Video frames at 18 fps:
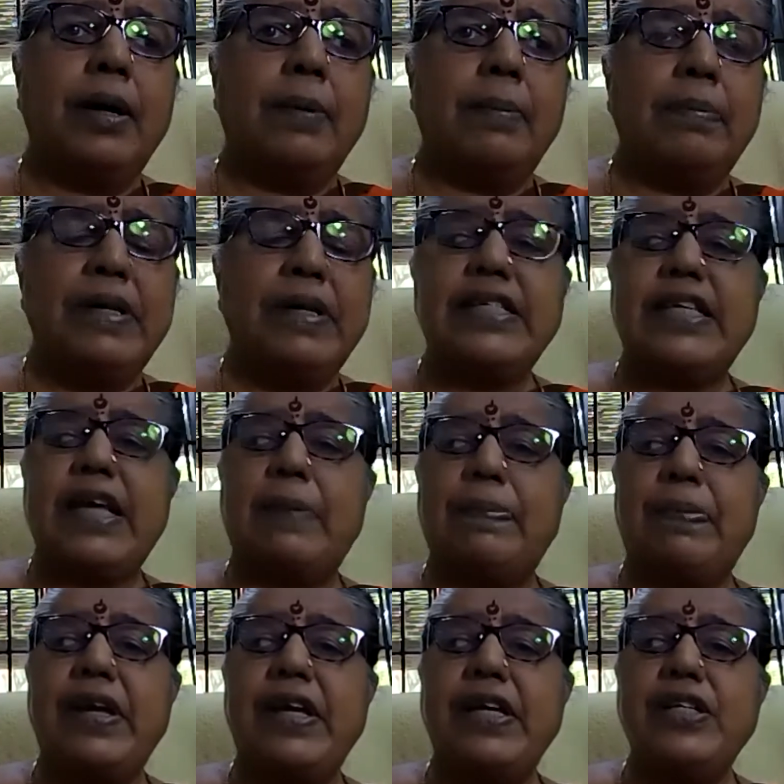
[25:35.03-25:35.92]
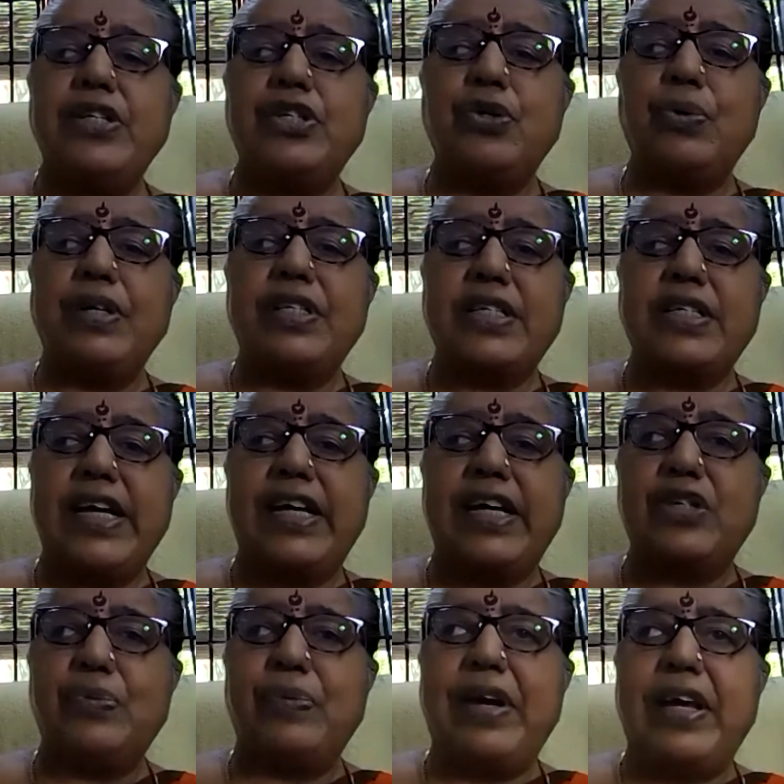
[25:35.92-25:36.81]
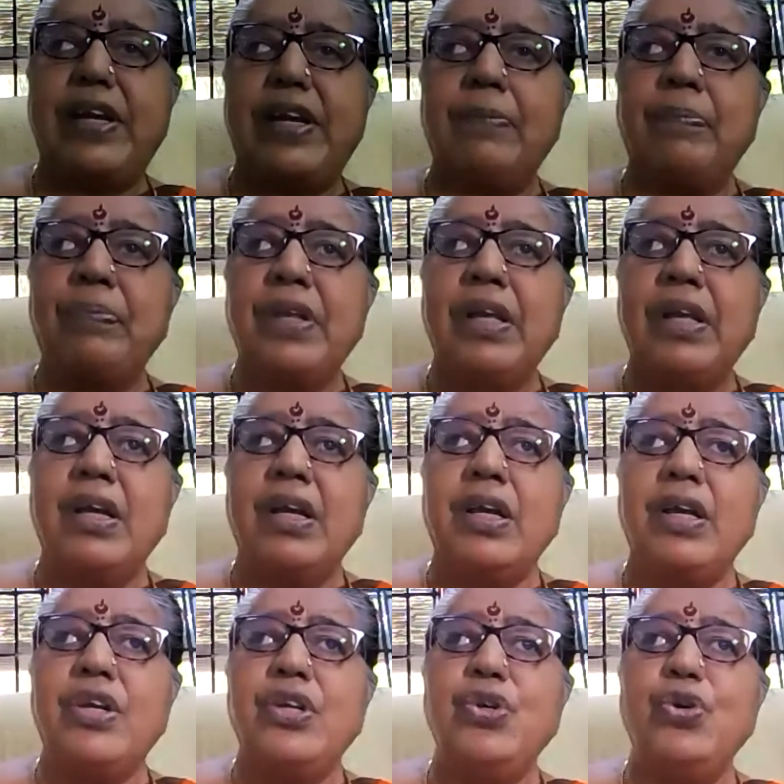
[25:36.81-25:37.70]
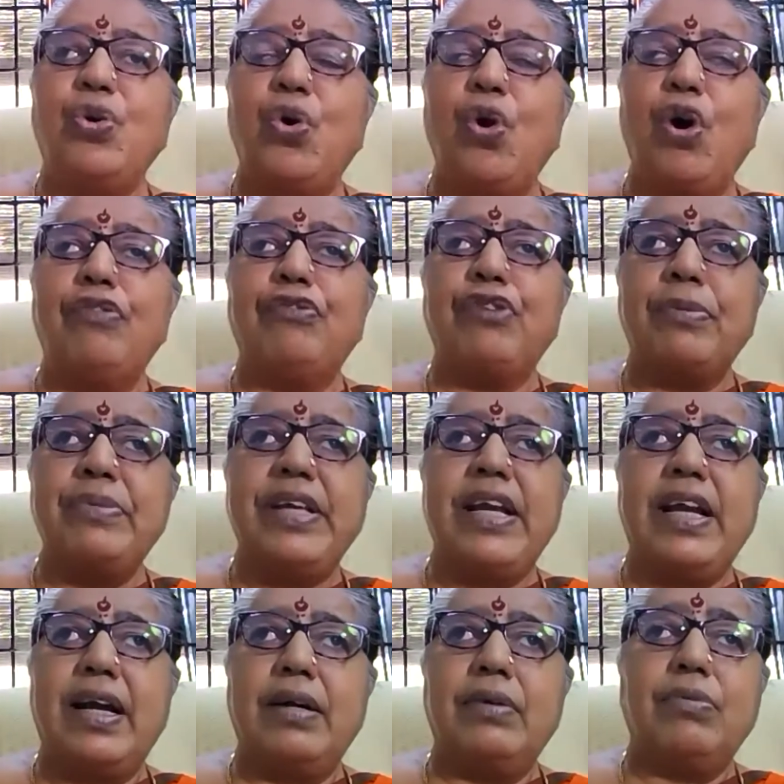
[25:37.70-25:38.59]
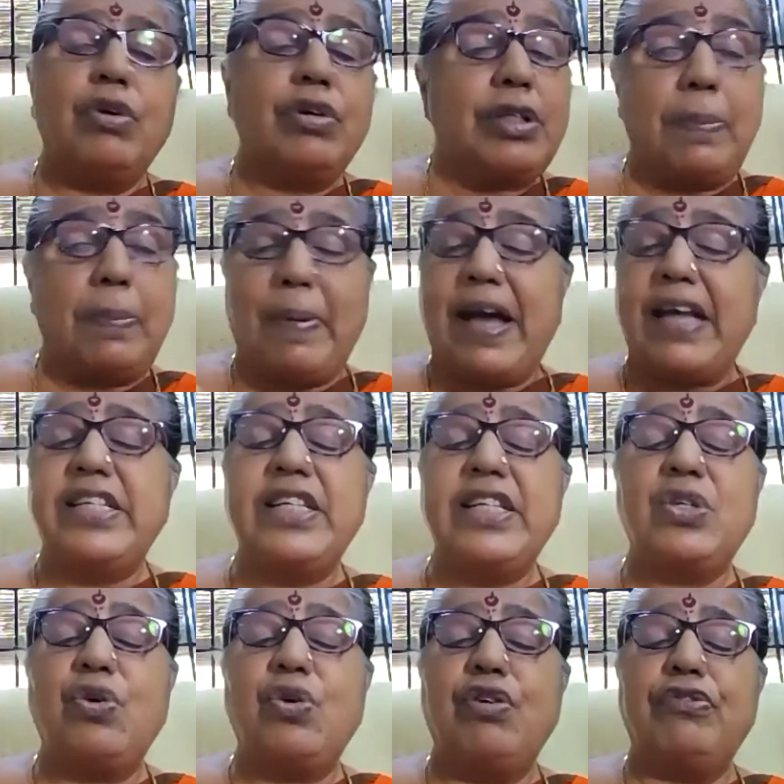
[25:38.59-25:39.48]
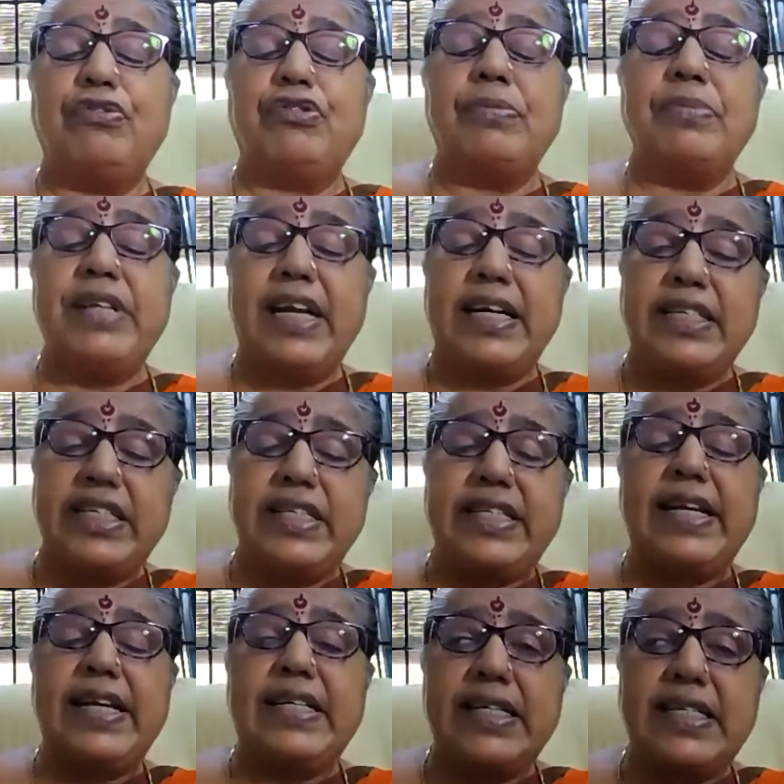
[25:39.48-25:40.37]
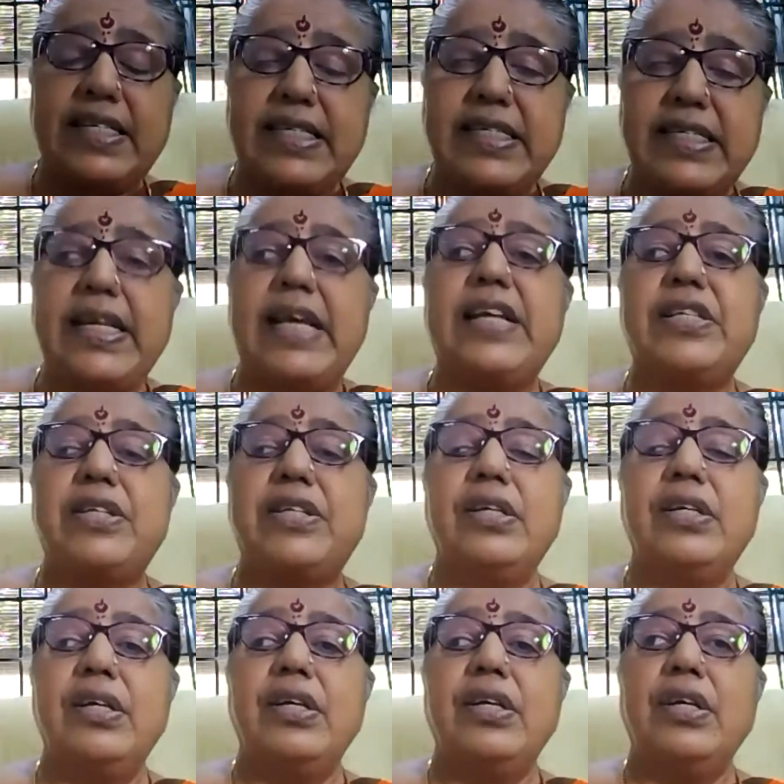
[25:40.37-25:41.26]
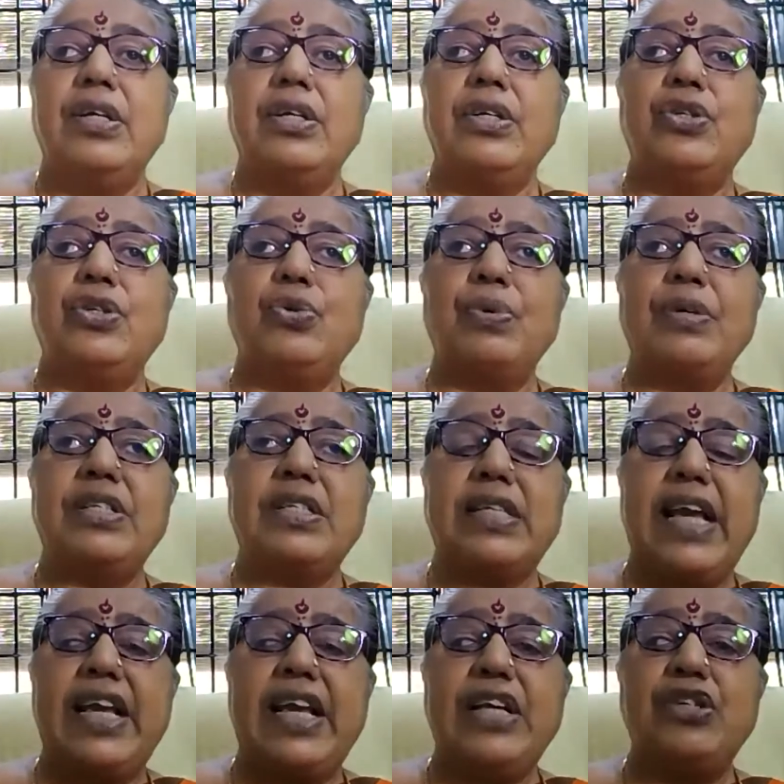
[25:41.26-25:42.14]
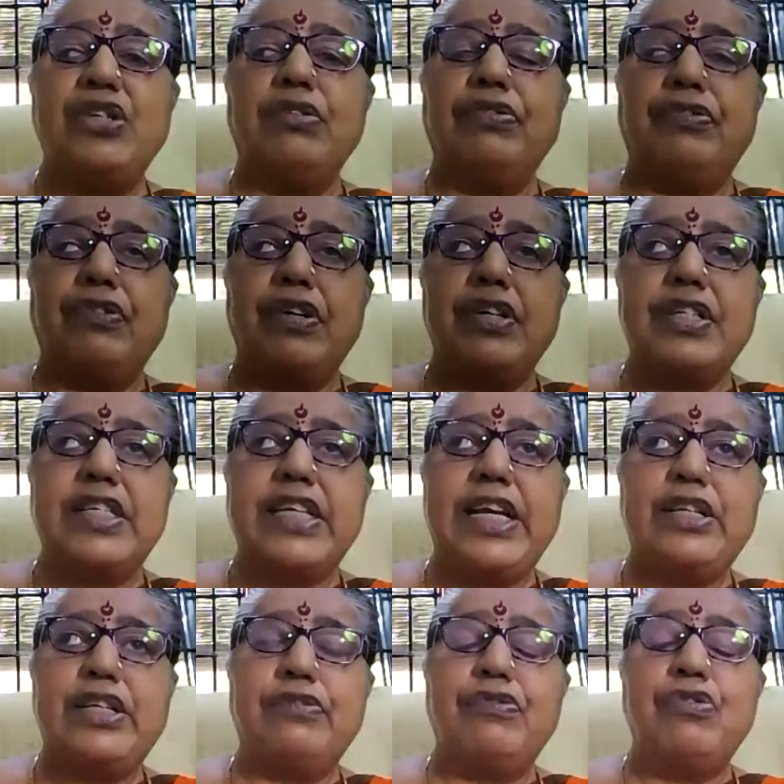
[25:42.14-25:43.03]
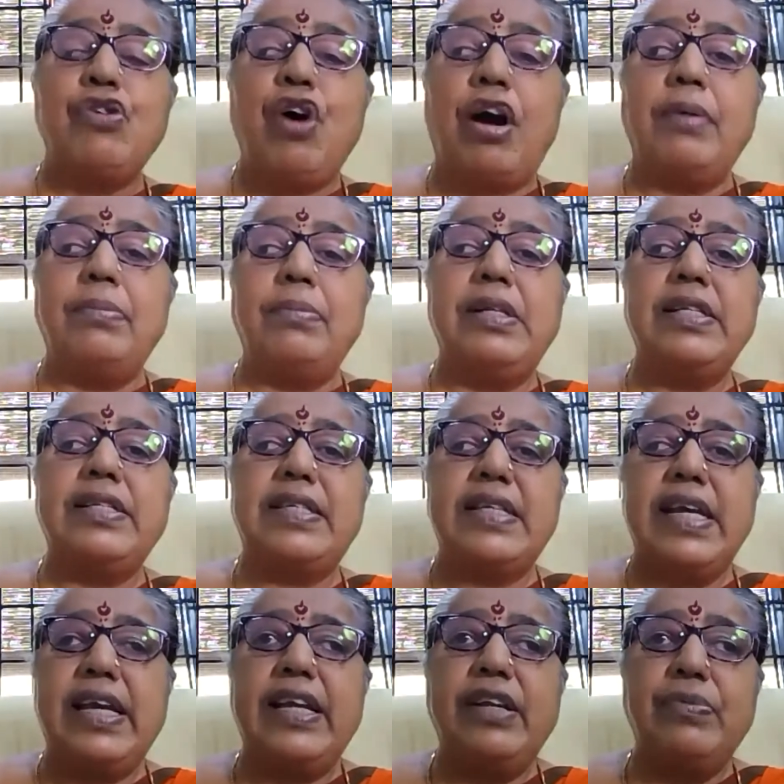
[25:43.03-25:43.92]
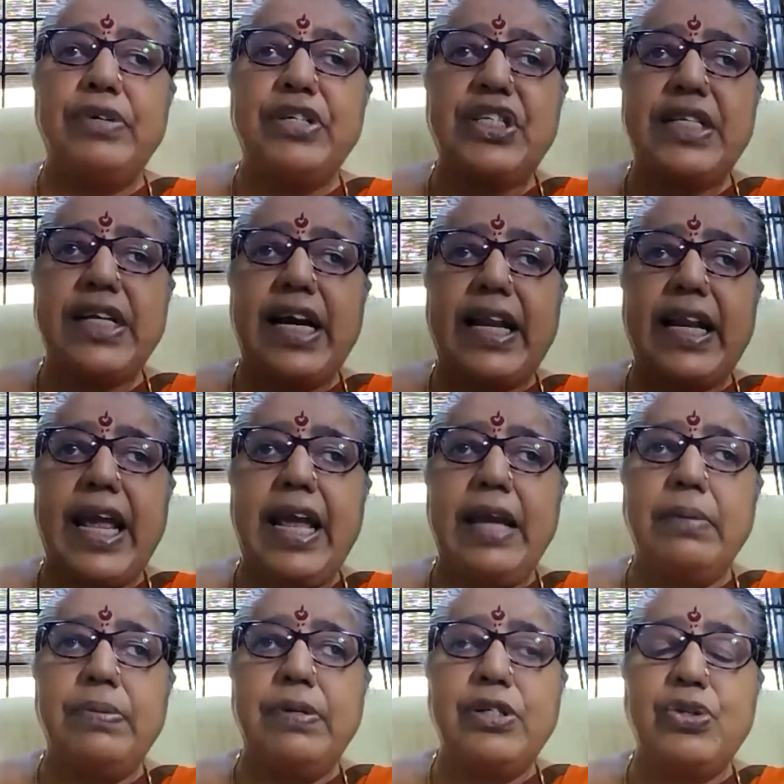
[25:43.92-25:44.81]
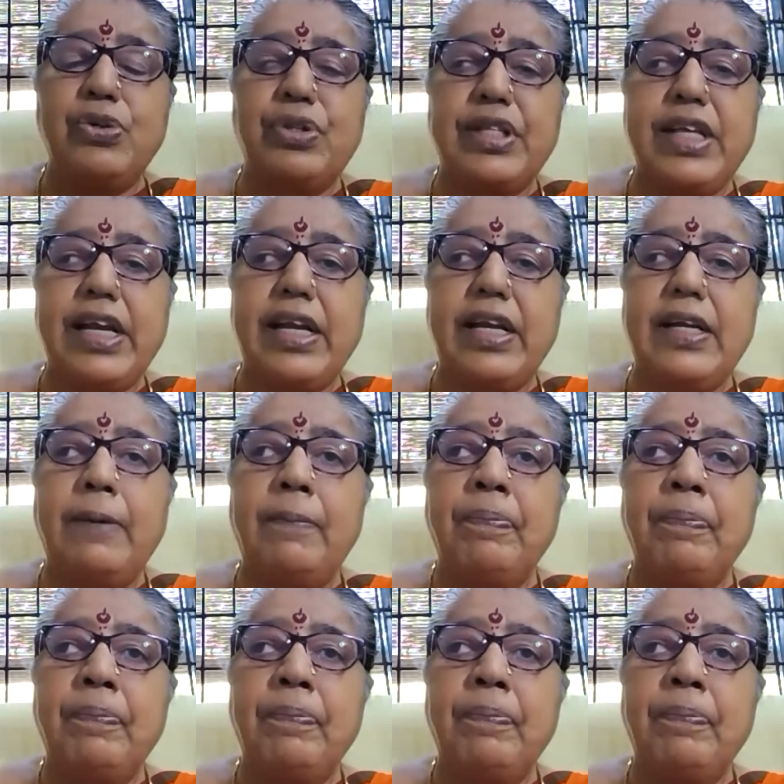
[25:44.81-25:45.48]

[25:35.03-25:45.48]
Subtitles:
builds up into a state where you go from or the parties go from the agitated state to a state of normalcy, in which they are able to think